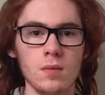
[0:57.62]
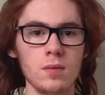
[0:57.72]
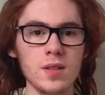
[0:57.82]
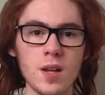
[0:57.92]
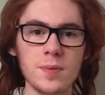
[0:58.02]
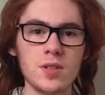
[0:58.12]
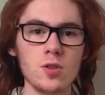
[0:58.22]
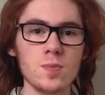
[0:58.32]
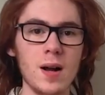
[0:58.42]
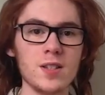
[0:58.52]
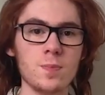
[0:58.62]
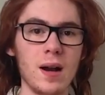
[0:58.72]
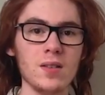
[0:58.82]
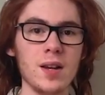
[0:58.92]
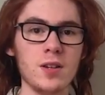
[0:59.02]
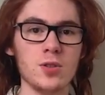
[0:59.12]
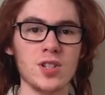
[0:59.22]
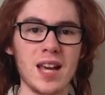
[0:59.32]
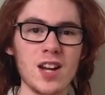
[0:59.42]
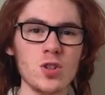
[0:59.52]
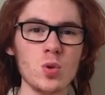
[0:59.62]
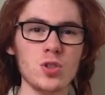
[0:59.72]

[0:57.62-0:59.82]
This episode's mod spotlight goes to Casual